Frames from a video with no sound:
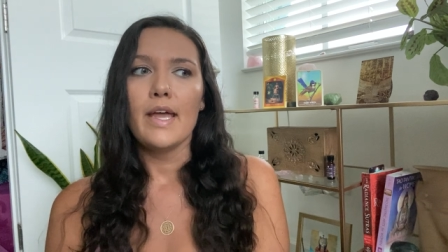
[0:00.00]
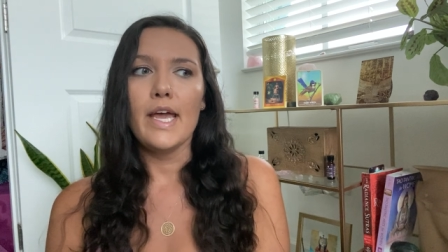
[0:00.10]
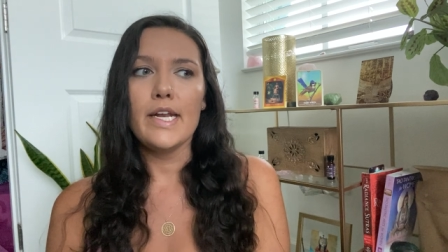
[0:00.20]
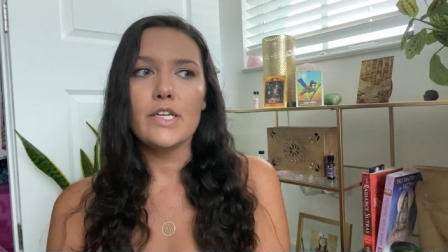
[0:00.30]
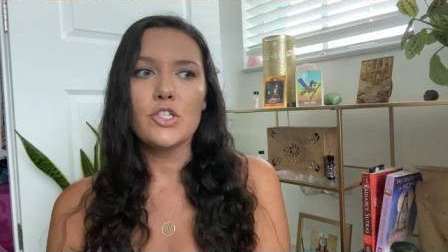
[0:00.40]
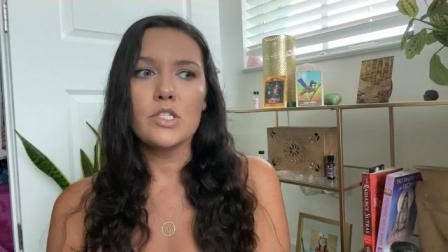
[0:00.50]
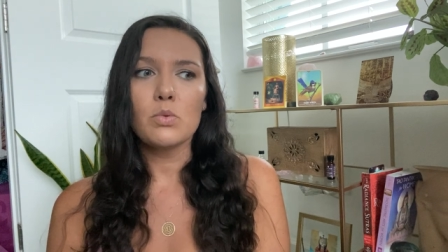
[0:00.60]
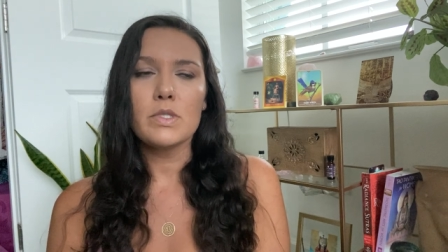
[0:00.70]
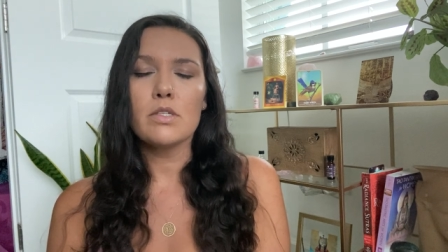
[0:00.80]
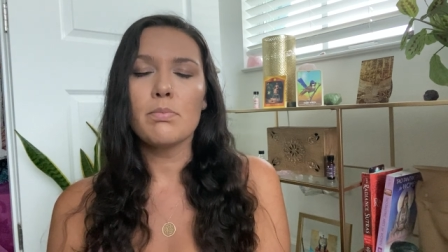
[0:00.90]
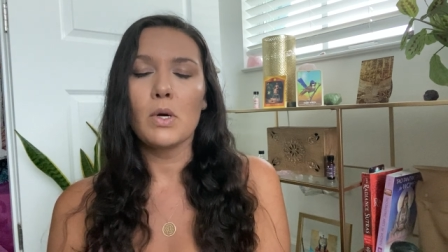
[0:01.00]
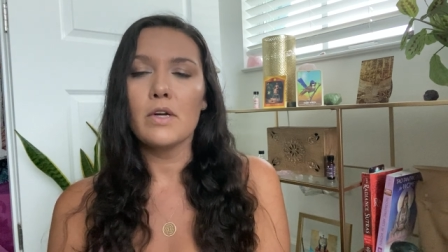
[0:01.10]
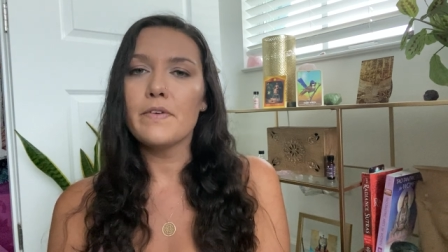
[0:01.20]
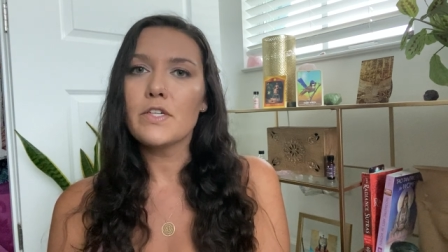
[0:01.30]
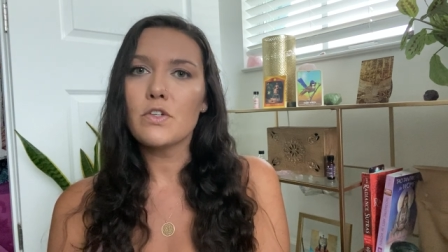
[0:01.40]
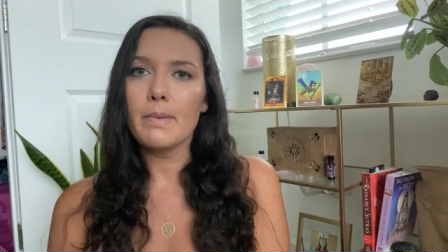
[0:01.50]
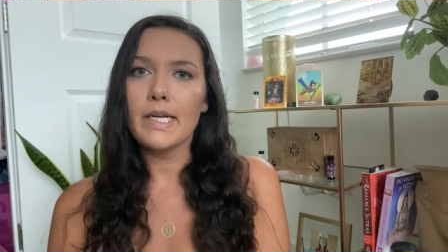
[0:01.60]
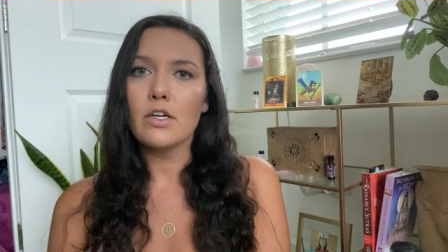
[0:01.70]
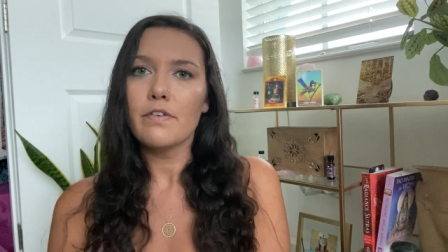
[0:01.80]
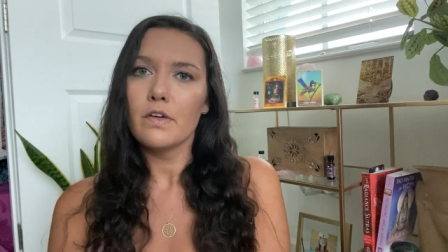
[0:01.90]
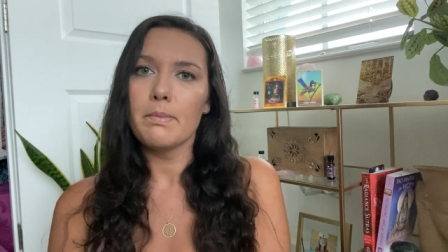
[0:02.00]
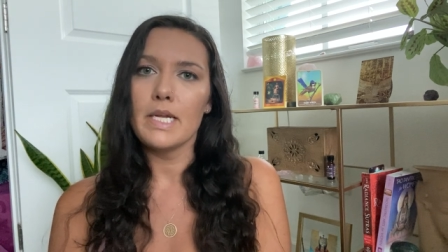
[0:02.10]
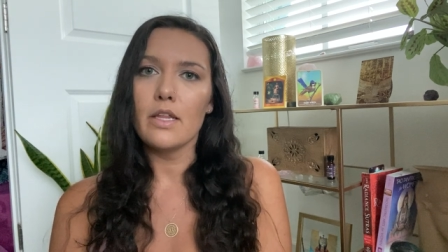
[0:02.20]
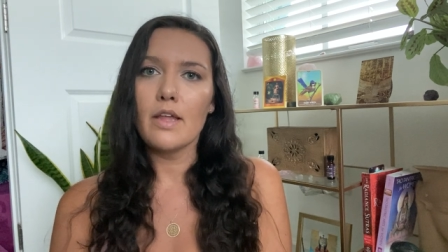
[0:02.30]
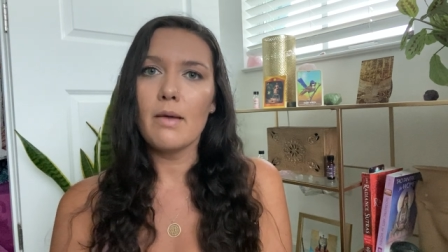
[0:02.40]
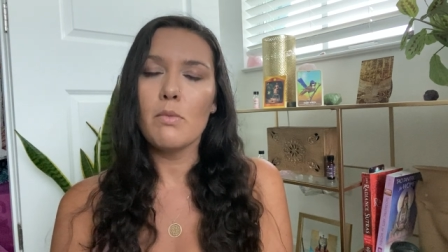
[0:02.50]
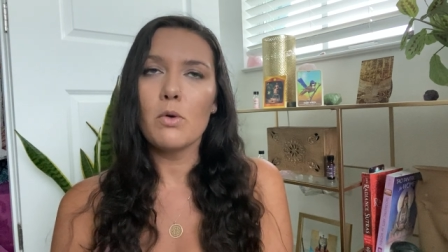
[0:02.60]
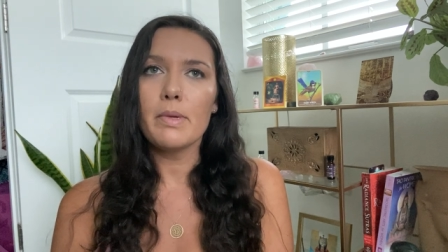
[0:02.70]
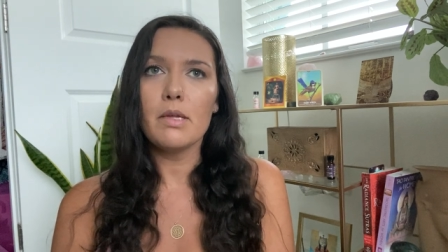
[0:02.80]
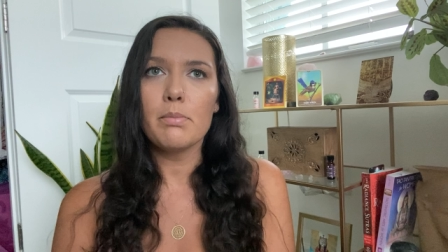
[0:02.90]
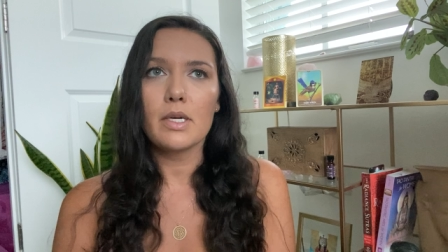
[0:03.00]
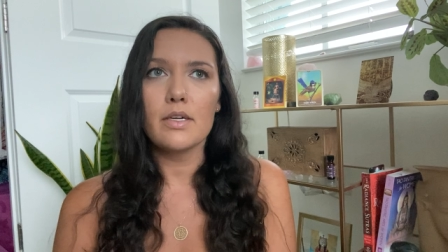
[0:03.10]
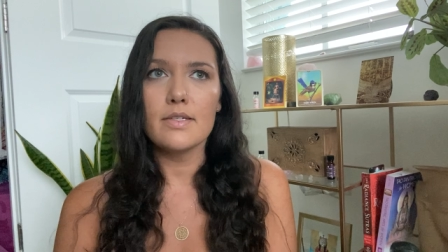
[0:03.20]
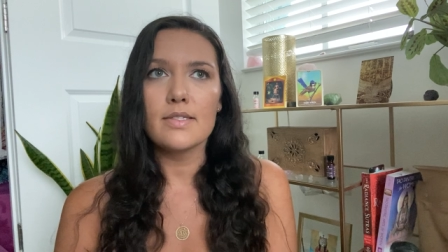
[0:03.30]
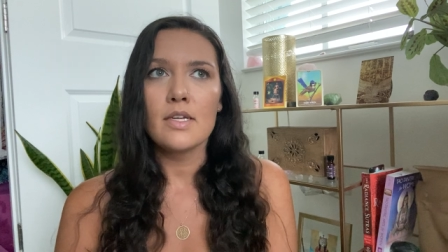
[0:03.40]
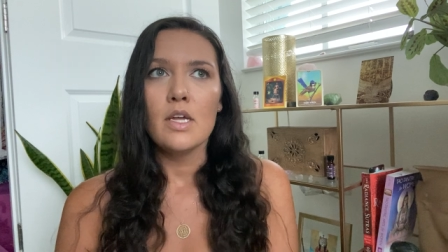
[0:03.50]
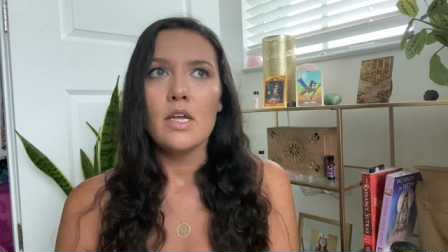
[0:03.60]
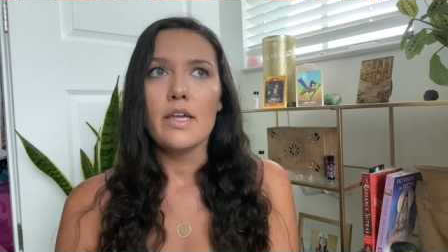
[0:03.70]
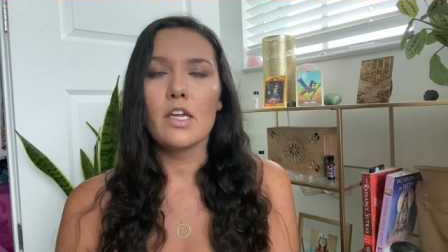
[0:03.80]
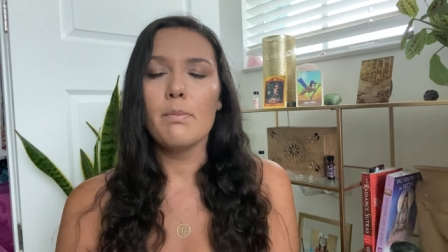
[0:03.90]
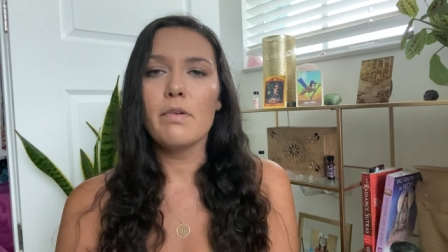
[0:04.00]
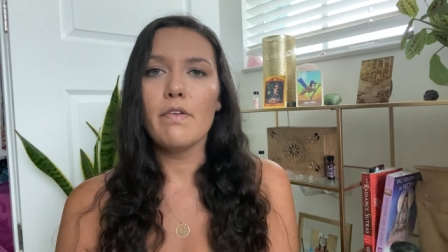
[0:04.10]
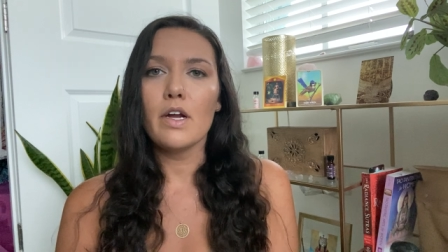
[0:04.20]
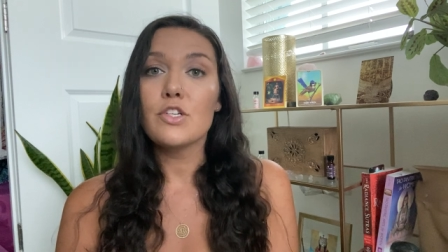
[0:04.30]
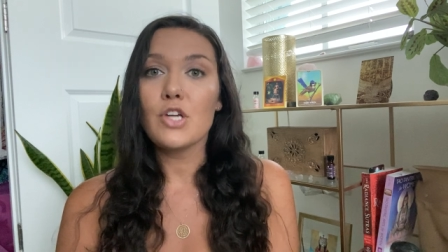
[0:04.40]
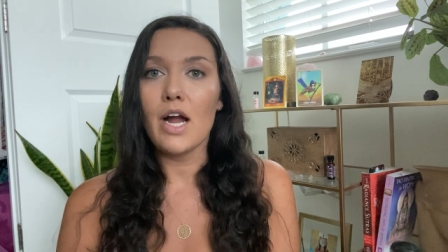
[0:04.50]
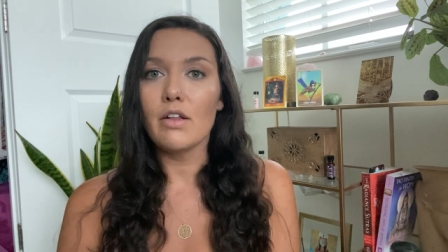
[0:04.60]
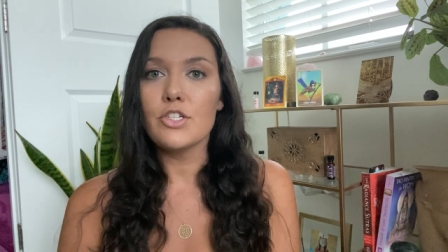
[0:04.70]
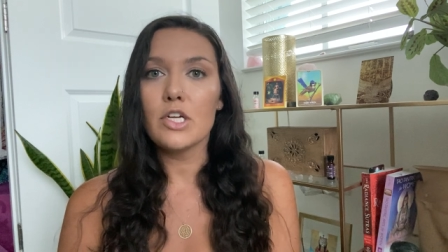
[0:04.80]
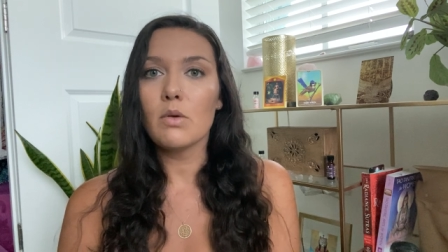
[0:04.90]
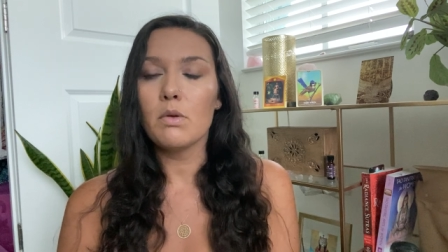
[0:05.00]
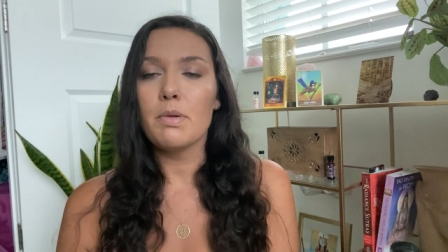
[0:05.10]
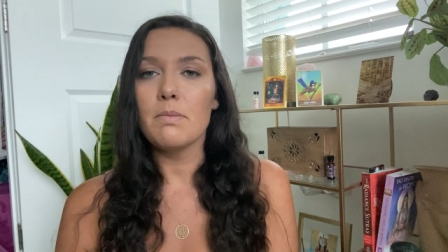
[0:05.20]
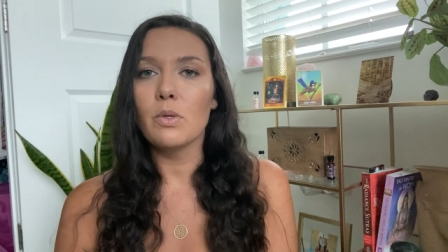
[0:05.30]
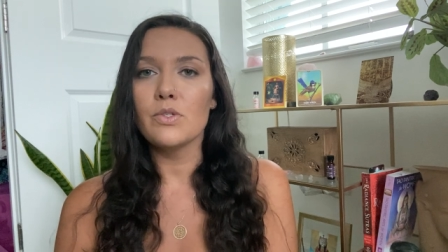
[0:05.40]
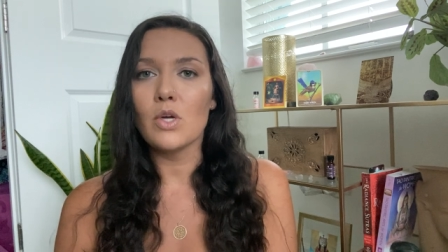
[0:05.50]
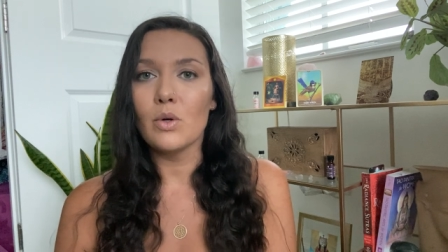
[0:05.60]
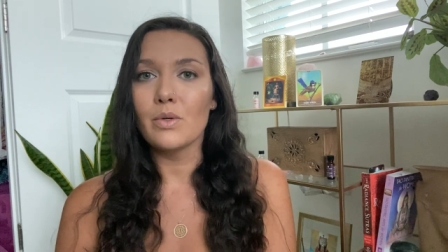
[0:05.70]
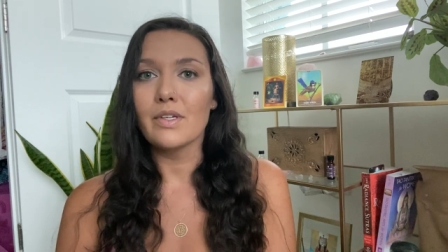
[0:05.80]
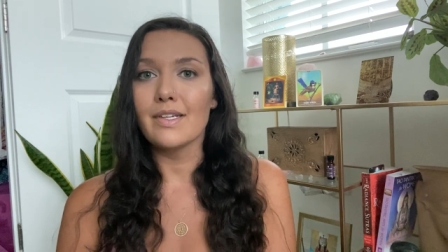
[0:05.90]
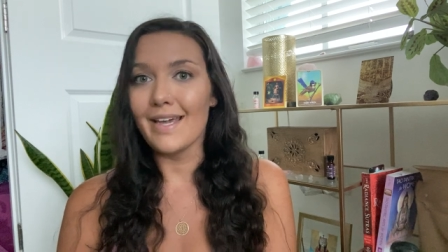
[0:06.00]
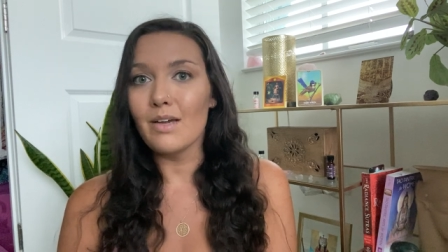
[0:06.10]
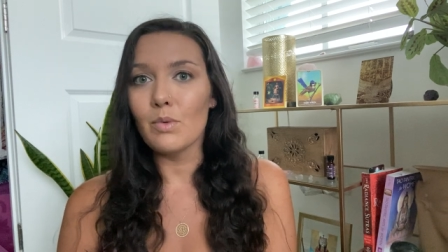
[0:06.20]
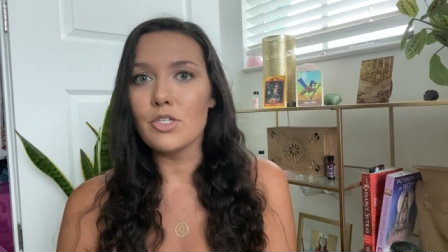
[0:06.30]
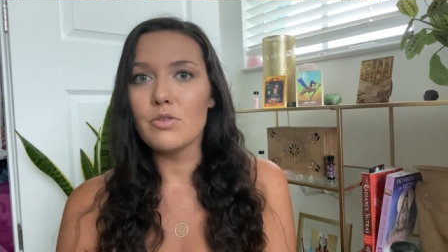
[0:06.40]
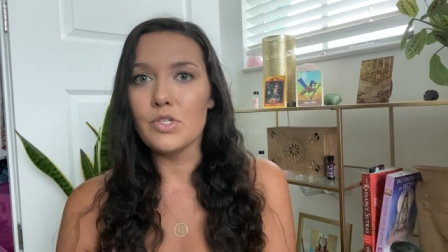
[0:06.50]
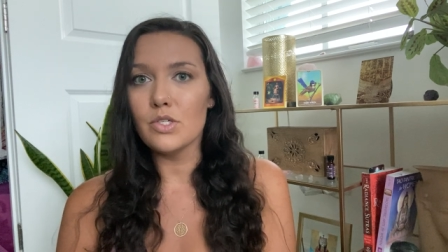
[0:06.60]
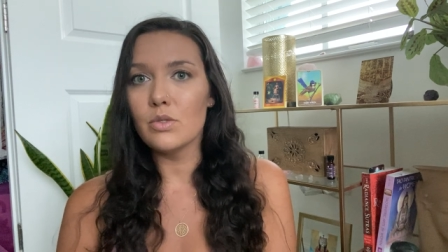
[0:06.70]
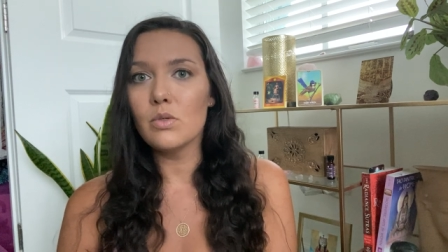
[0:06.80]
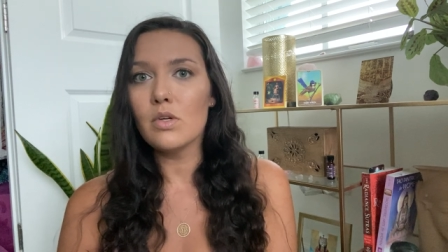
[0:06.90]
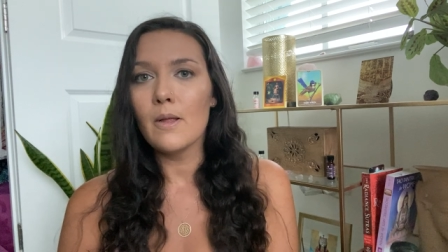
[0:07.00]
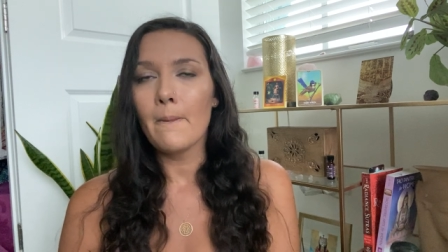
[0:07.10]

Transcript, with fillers: and it just was a perfect reminder for me in that moment because it can be very challenging when people don't get what you do.